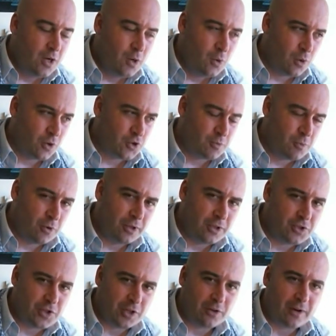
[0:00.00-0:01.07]
who are
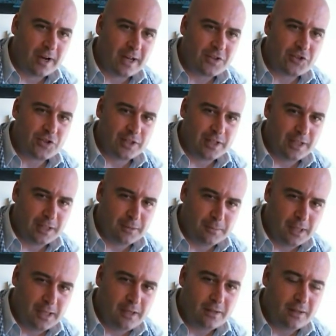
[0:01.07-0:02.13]
smoking cigarettes and eating
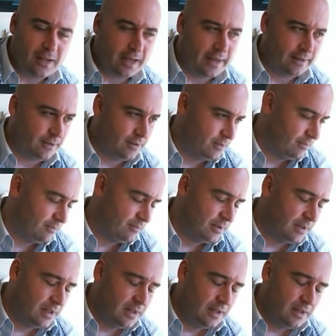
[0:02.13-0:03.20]
meat and
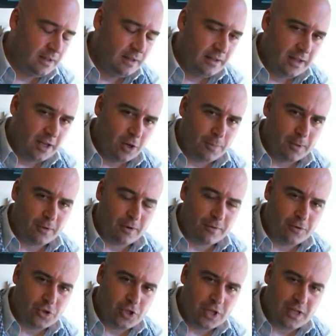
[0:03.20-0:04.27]
helping
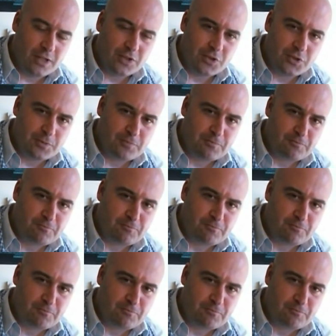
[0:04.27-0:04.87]
refugees.